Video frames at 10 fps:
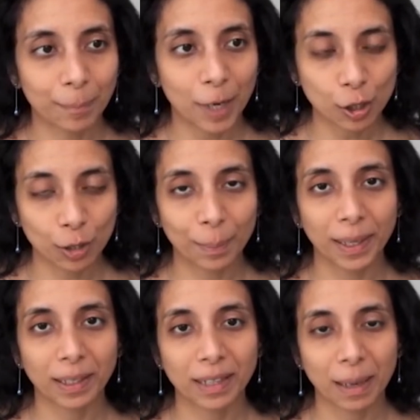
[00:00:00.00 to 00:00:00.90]
pressure
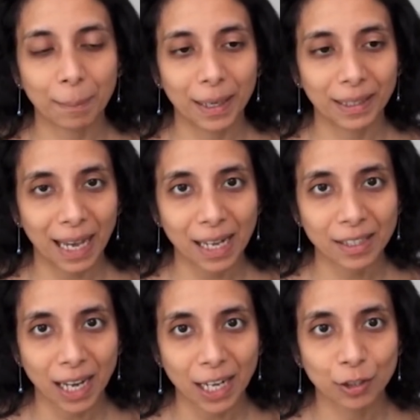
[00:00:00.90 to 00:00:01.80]
buildup and
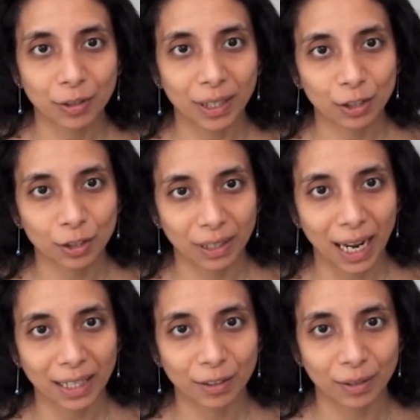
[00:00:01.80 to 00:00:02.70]
gas saturation
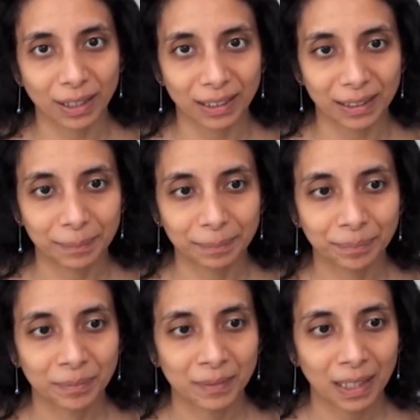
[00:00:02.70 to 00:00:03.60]
accurately.
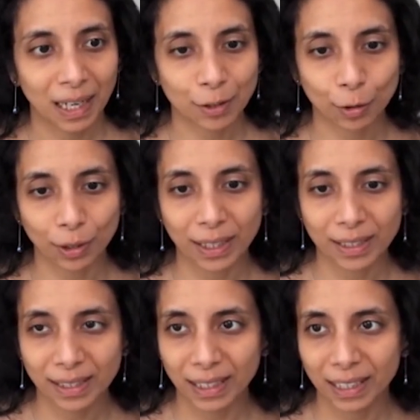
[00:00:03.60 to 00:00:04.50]
And so you
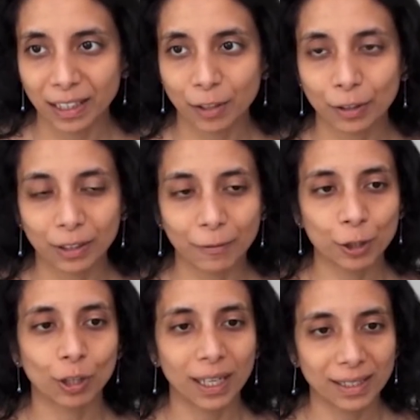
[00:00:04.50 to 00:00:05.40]
can see here the
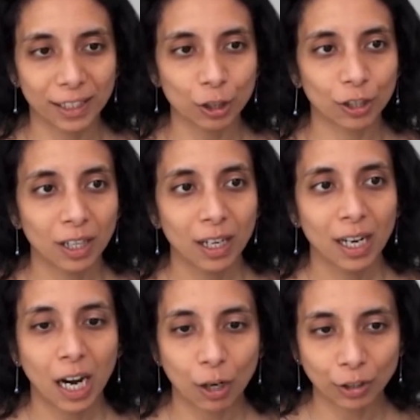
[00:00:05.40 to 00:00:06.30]
visualization,
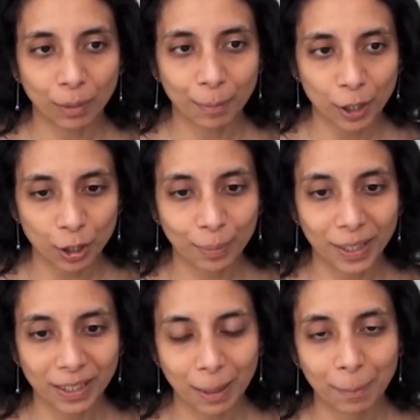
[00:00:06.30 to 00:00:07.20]
how the pressure
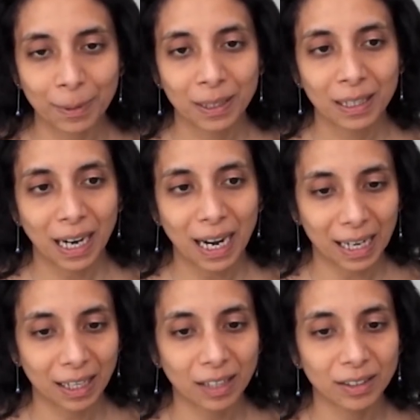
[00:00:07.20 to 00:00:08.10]
buildup
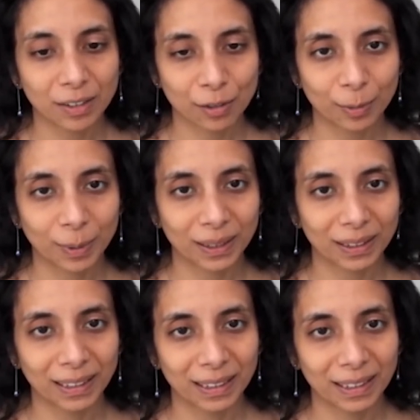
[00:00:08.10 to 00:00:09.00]
occurs over
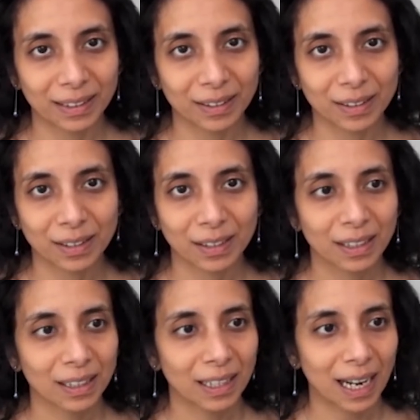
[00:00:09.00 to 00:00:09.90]
30
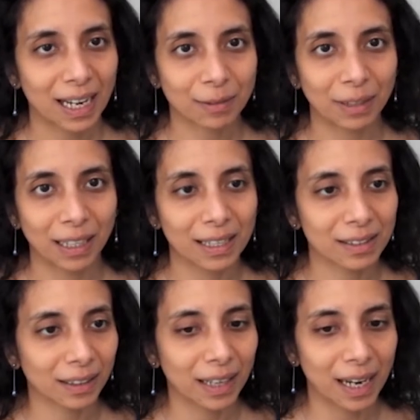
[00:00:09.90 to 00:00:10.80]
years, as well
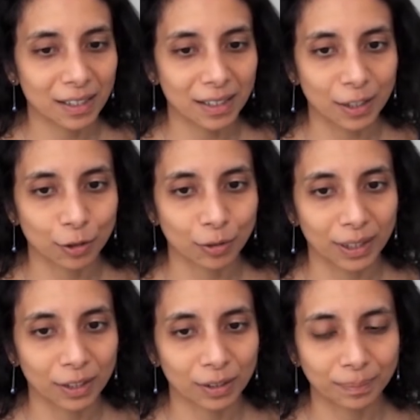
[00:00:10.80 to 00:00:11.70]
as the gas
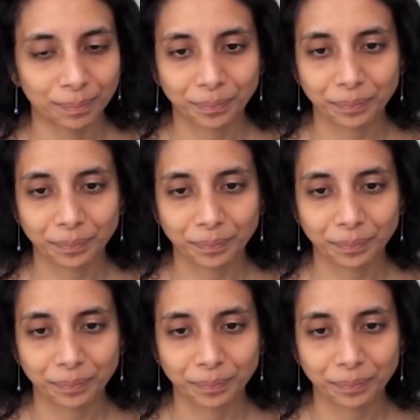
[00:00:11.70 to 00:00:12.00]
saturation.